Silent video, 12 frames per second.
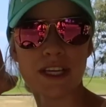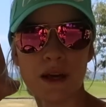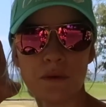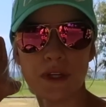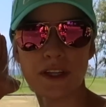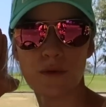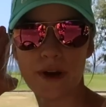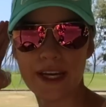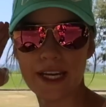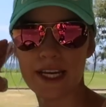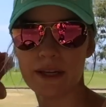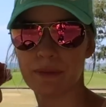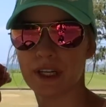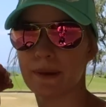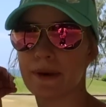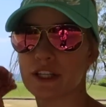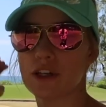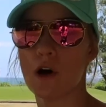time we've waited pretty
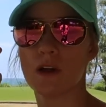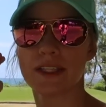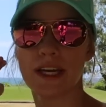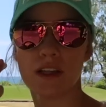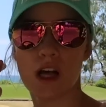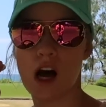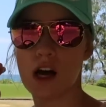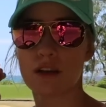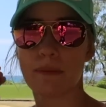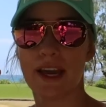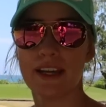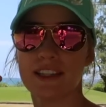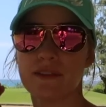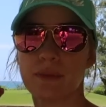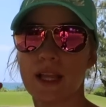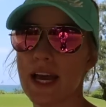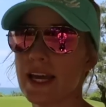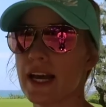much all day long. Pace of
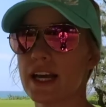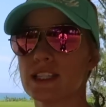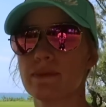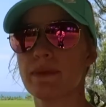play has